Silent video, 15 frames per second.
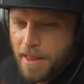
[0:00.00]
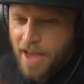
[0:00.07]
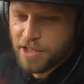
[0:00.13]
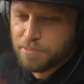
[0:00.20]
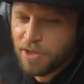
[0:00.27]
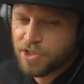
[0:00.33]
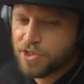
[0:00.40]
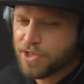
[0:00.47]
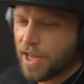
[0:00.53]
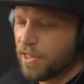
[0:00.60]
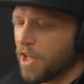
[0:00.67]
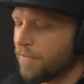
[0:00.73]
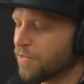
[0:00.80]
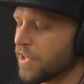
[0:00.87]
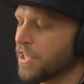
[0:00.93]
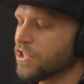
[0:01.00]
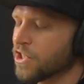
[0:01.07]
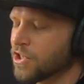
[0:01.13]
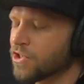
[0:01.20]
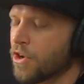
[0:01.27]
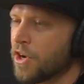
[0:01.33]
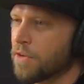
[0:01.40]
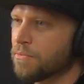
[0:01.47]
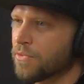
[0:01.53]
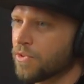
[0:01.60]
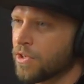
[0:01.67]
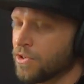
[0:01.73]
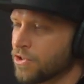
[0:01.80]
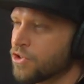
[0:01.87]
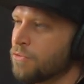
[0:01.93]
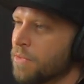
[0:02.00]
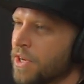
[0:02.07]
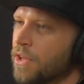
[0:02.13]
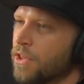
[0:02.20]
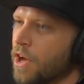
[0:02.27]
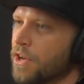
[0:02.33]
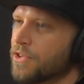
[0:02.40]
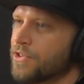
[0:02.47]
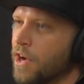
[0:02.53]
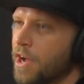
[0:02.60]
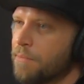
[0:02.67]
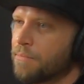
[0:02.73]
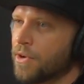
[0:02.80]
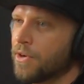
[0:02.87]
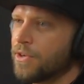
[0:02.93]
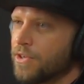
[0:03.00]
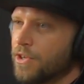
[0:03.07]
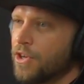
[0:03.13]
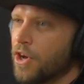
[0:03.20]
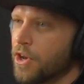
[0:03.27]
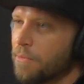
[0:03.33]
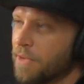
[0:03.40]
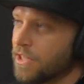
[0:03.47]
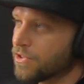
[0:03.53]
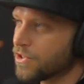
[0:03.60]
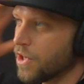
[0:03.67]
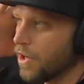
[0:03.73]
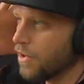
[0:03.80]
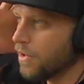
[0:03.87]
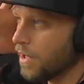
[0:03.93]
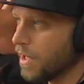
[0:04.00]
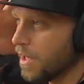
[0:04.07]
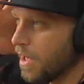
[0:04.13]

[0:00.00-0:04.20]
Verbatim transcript: as much as I loved it, it just started consuming a lot of time, bro. You know what I mean? So.